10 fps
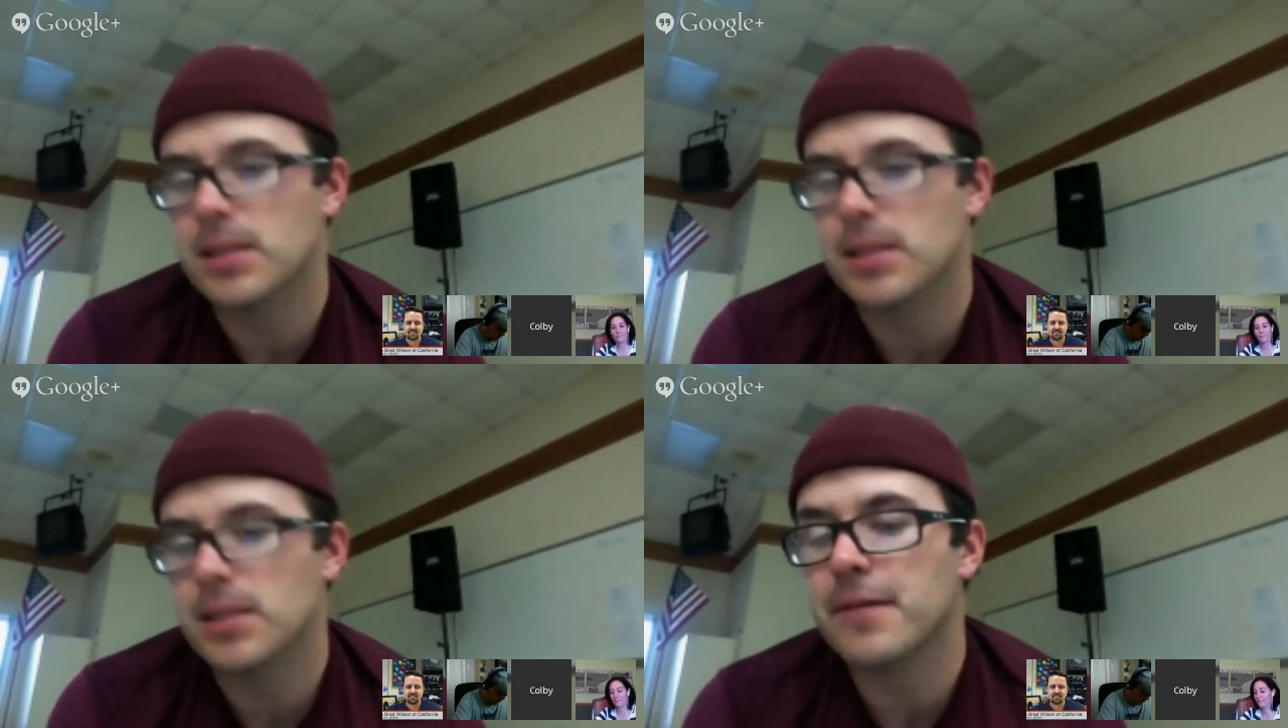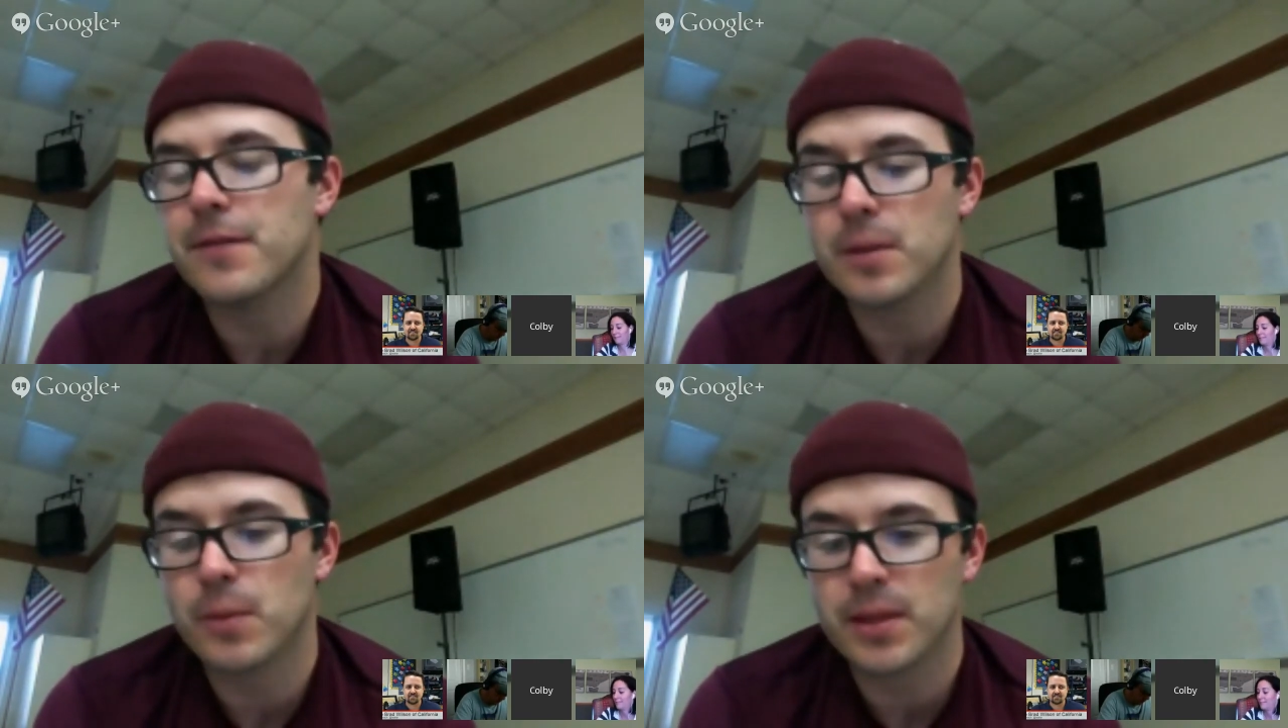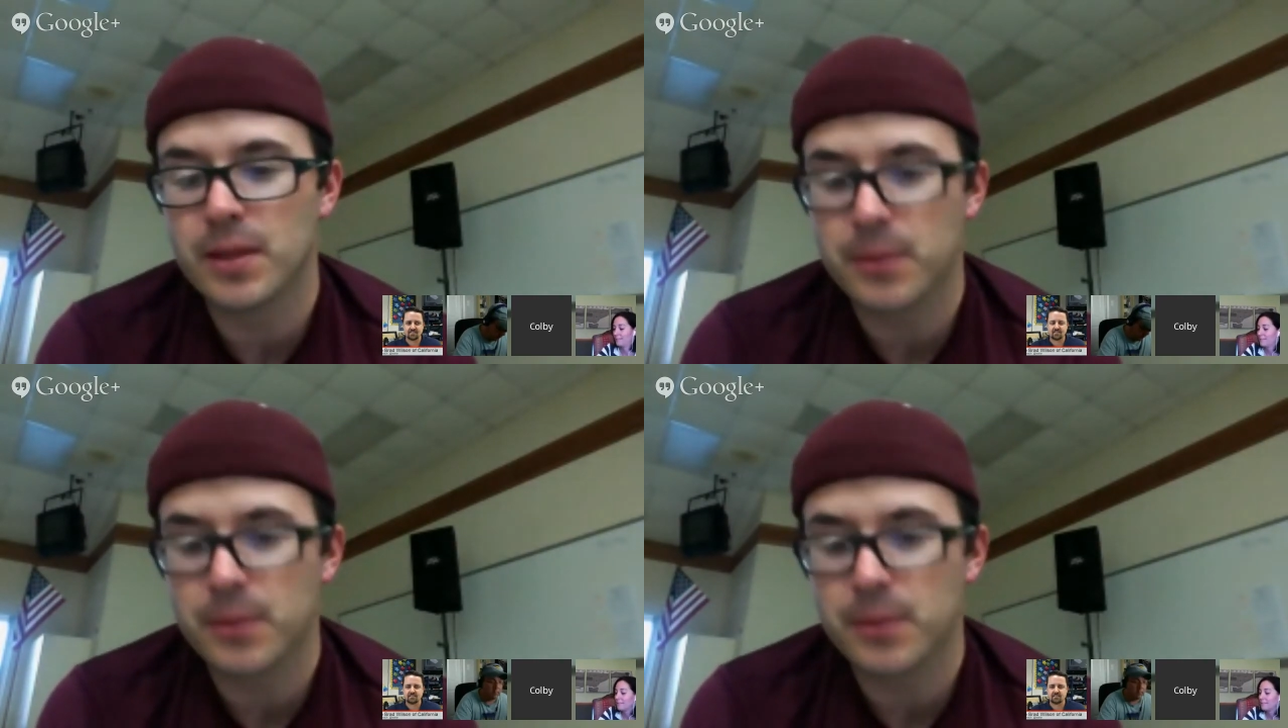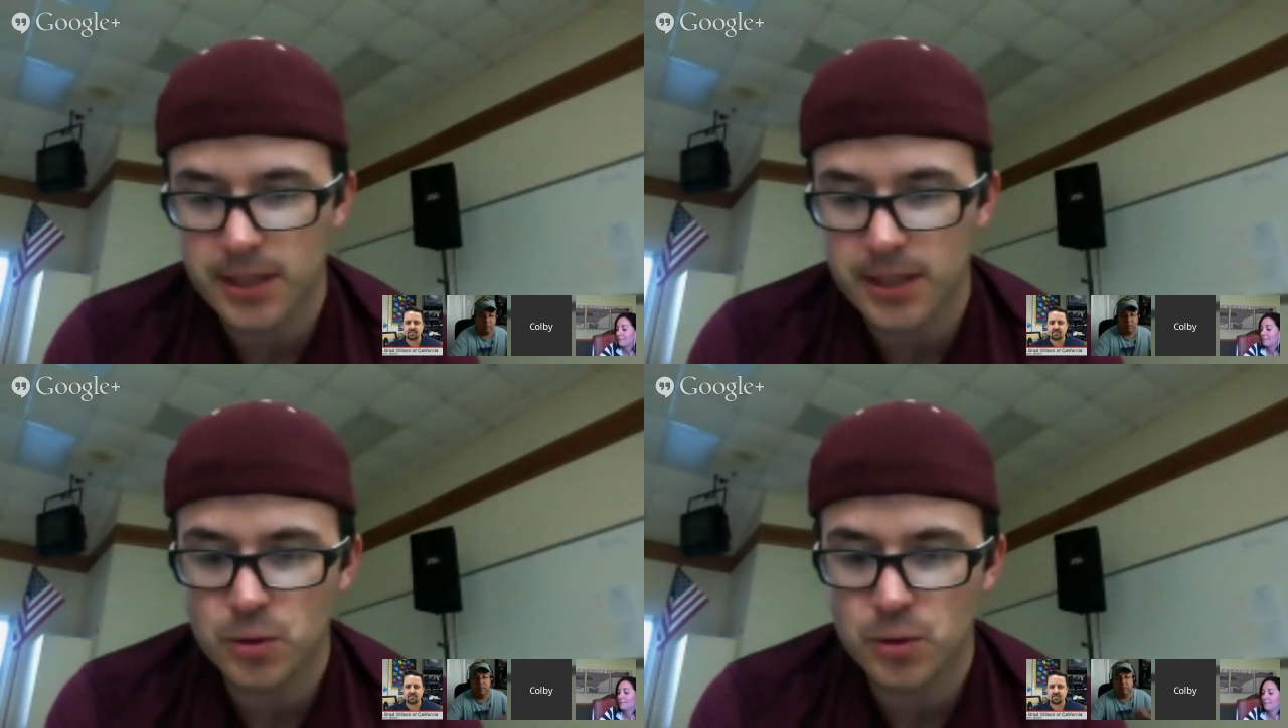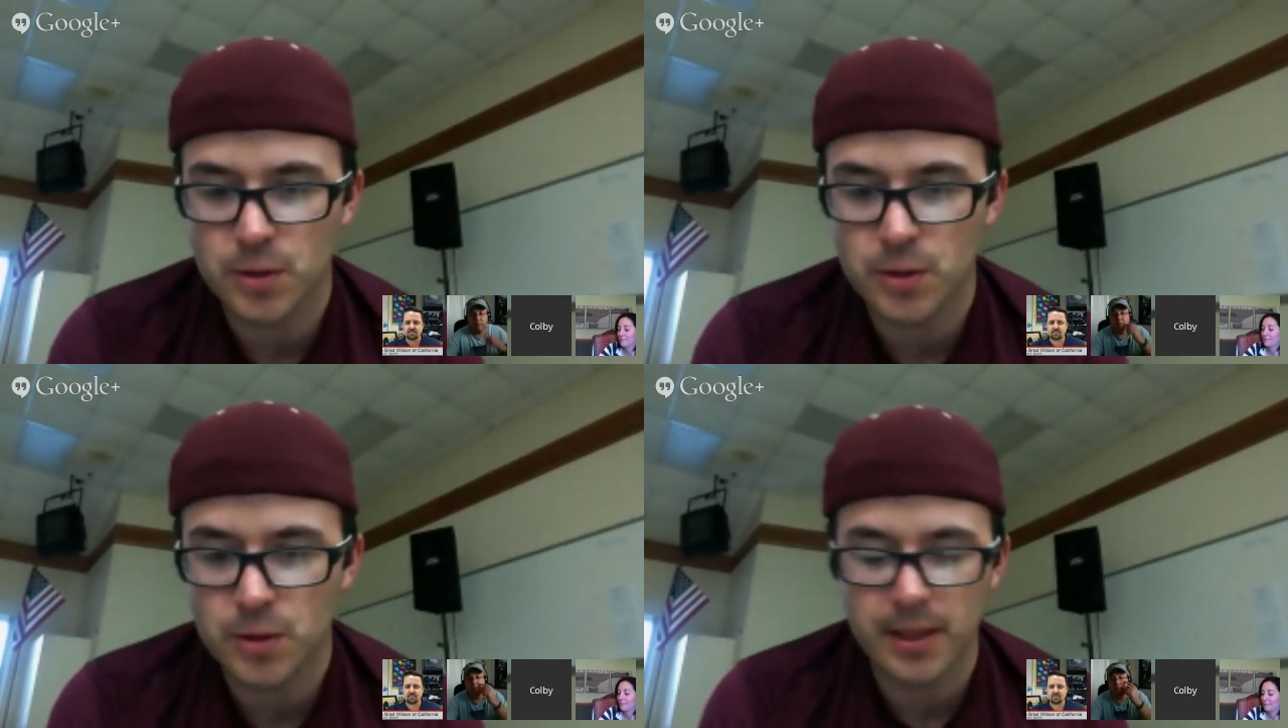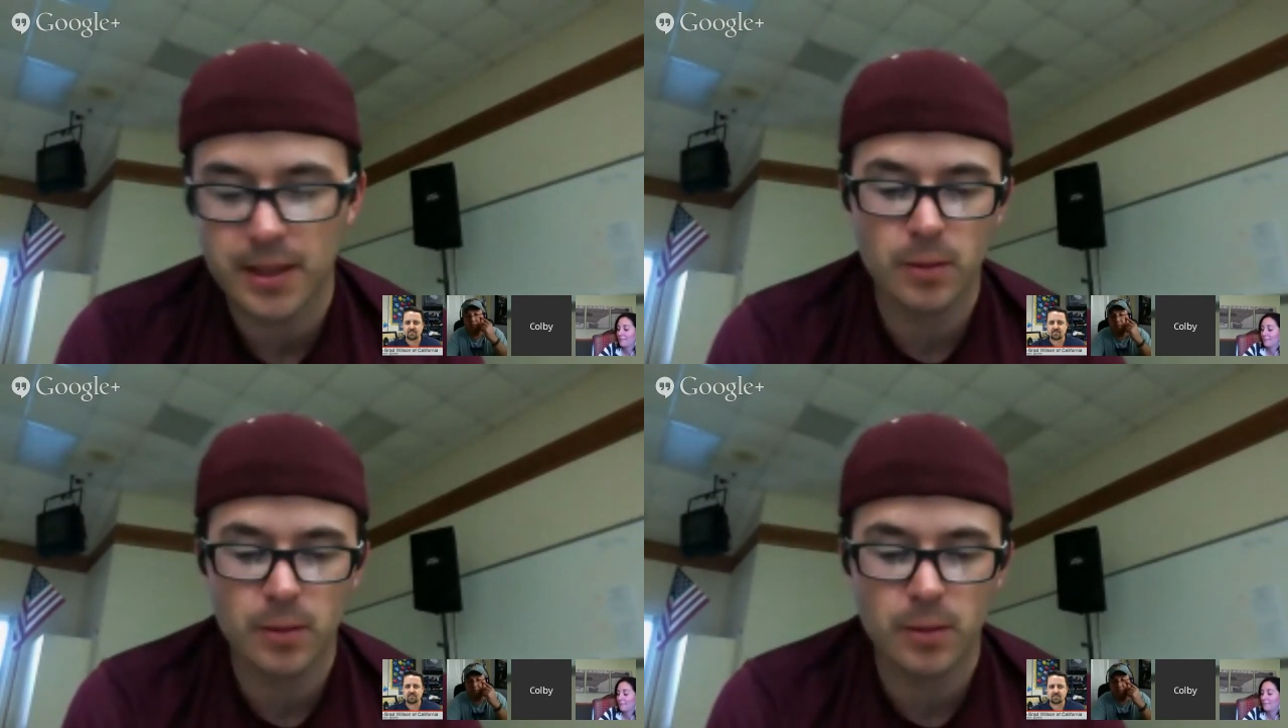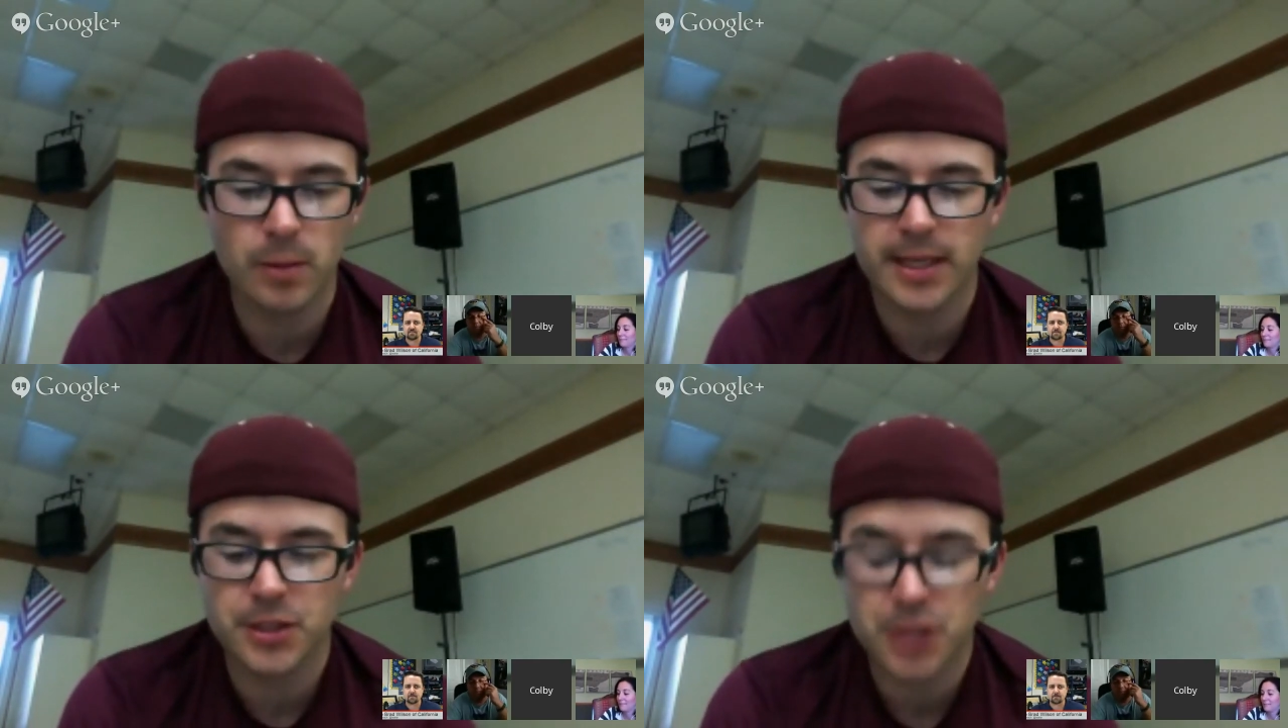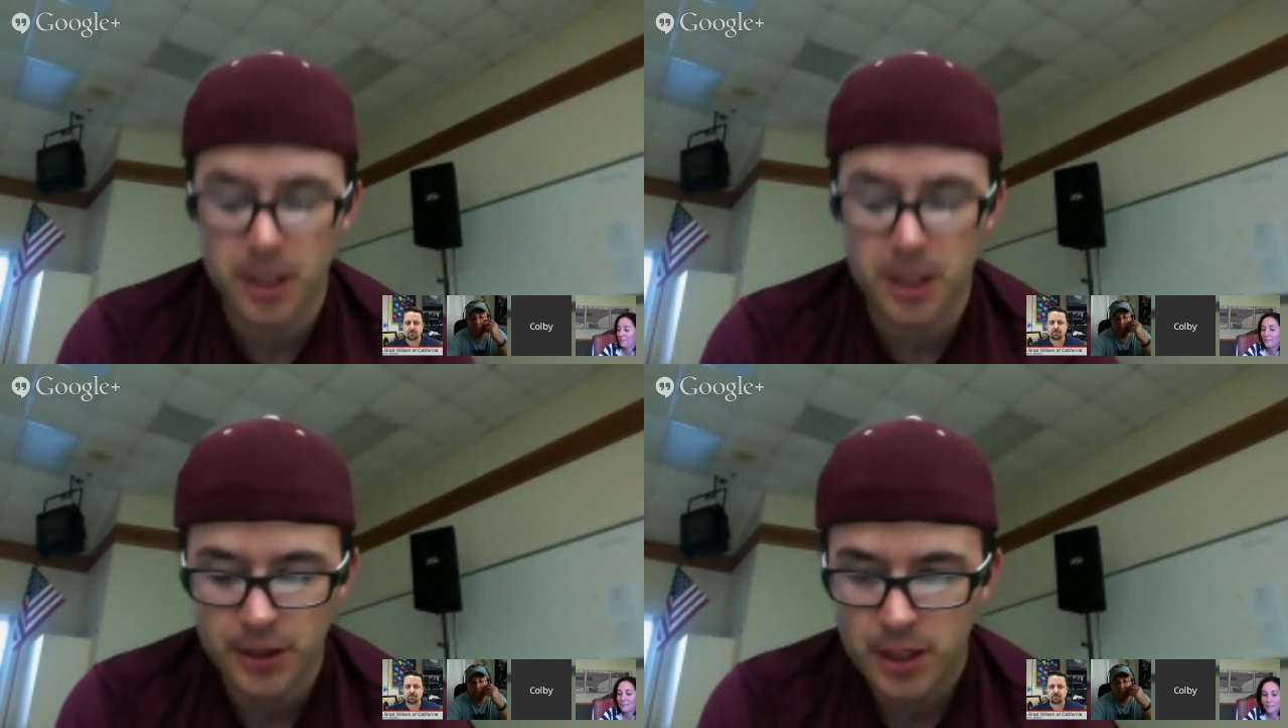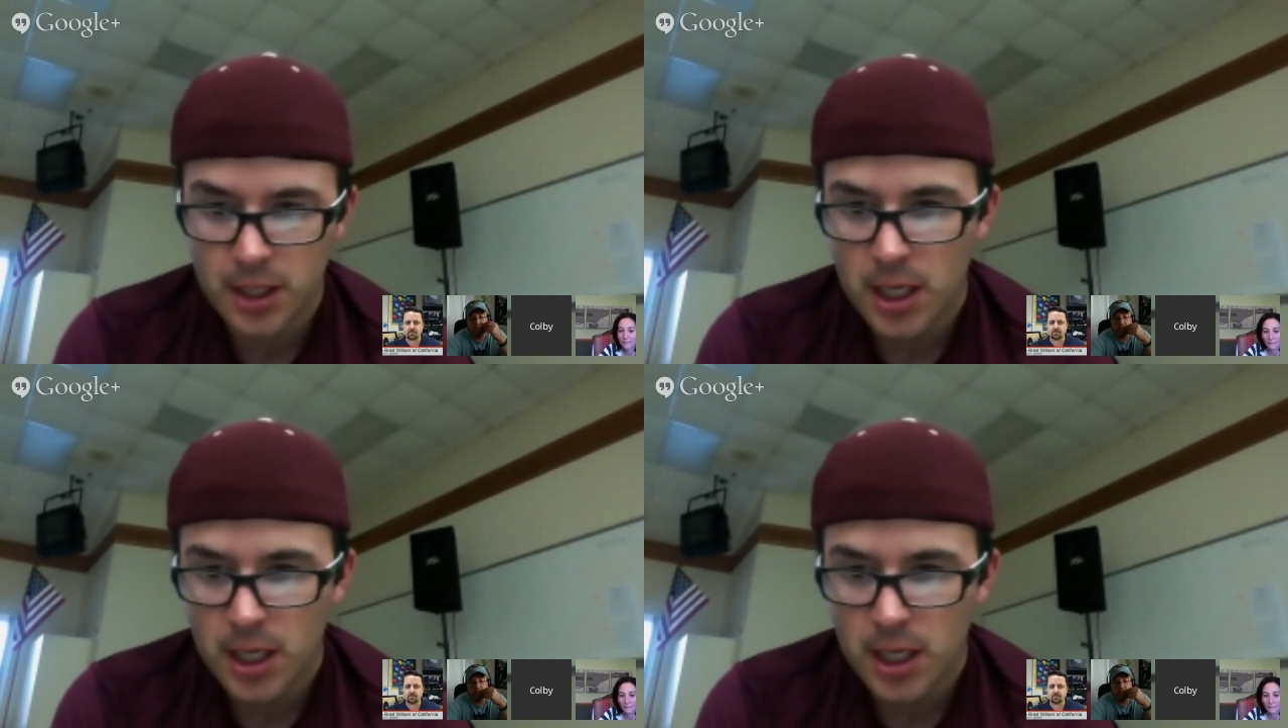life and the way that we looked at school and the way that we look at each other.